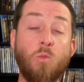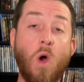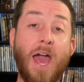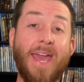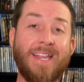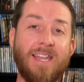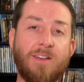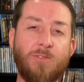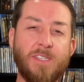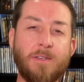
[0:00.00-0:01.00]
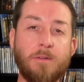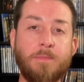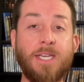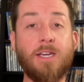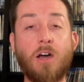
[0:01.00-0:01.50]
why I collect physical
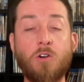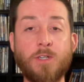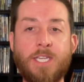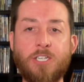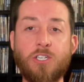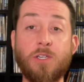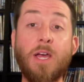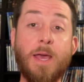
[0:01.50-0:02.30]
media over digital.